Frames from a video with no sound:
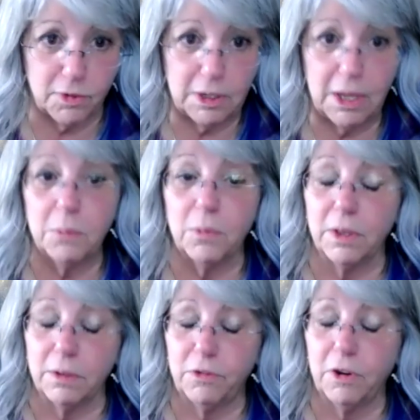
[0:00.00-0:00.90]
and we
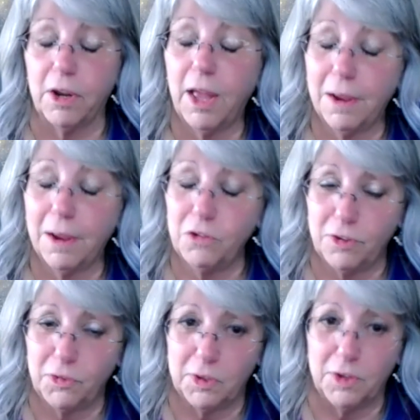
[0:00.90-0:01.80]
lift our
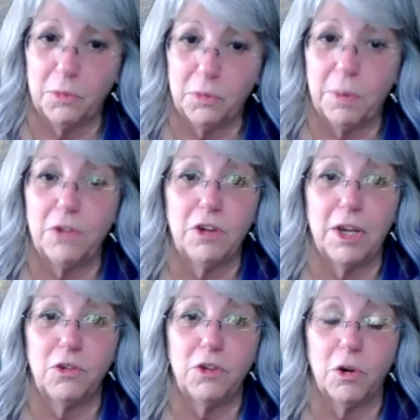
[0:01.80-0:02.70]
consciousness by
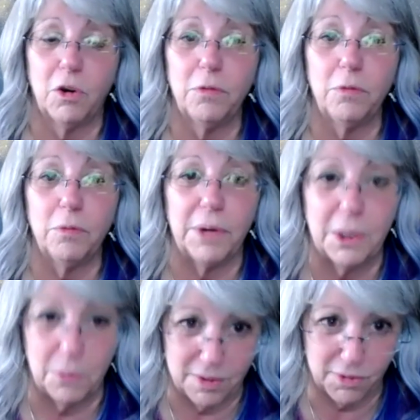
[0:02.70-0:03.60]
changing our
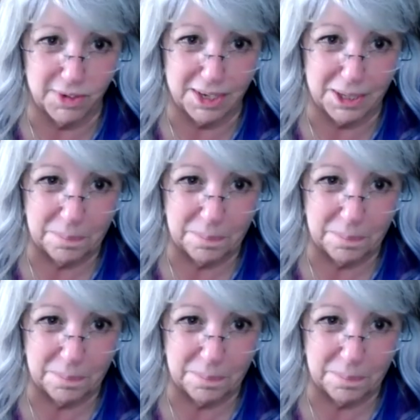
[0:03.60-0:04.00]
frequency.